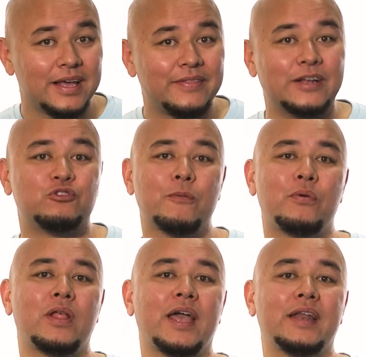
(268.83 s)
then
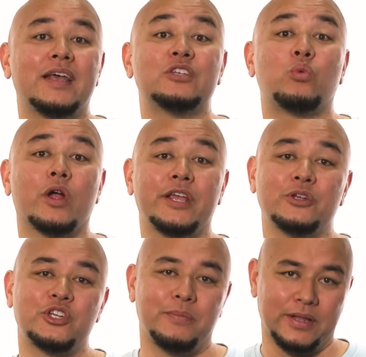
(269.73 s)
Drupal eight is where you
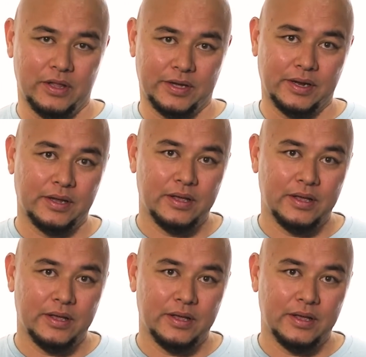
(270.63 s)
should be looking.